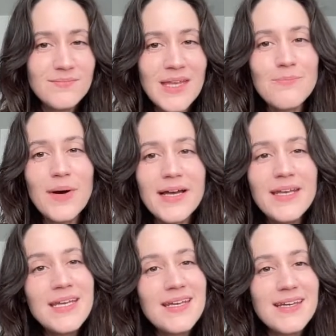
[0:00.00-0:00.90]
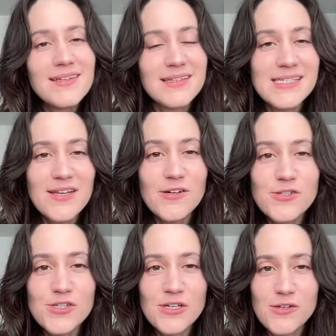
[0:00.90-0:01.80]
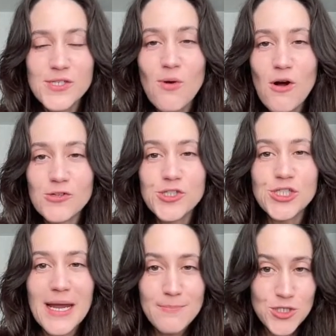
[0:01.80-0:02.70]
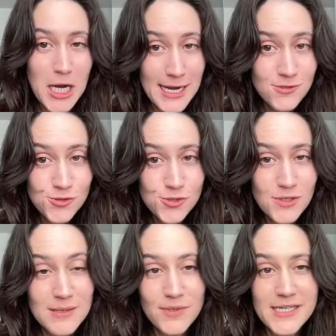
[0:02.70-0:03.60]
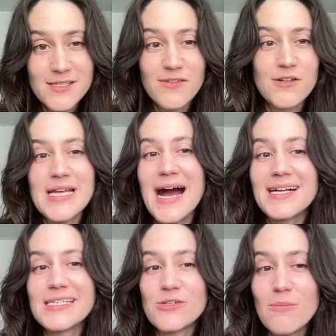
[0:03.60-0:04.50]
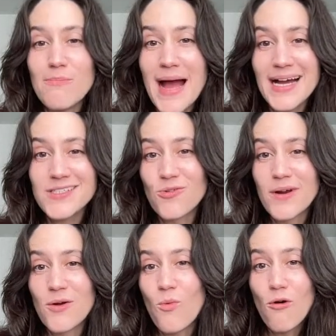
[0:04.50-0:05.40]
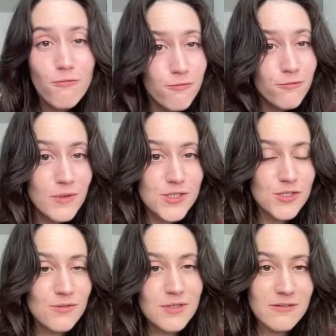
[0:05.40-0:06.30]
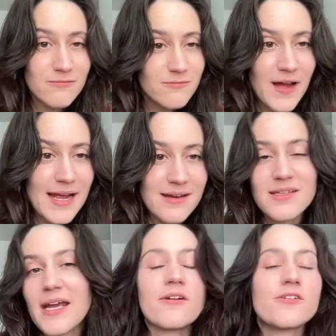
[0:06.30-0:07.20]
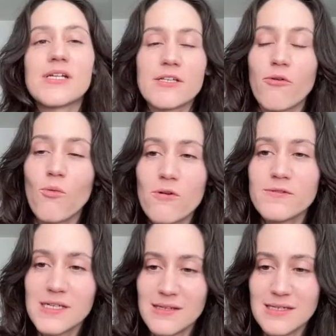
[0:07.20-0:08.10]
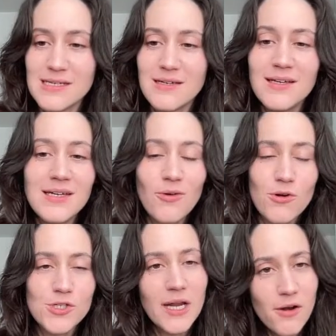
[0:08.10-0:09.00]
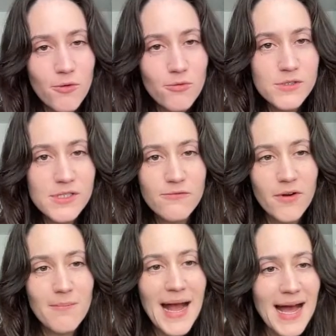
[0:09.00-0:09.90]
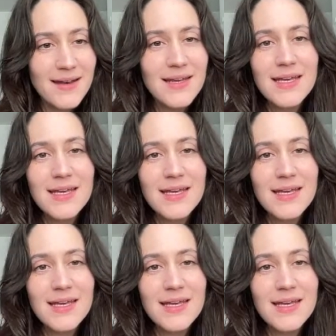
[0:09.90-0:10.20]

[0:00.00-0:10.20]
But these characters can also all shape change in place of their attacks into a bat or a wolf, which you can find character stats for wolves in the core Shadowdark rules, and for a bat,